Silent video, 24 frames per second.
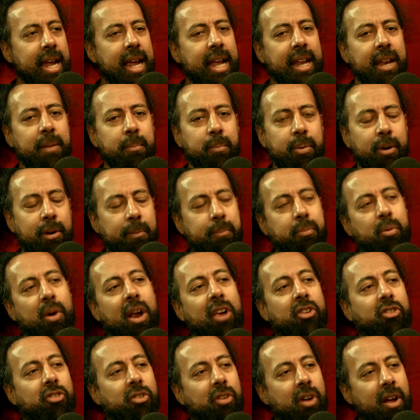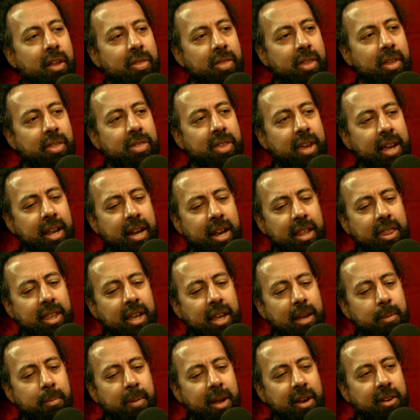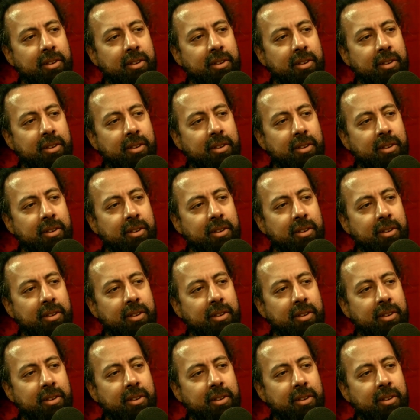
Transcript: And it put pressure on the thing. And I think it might have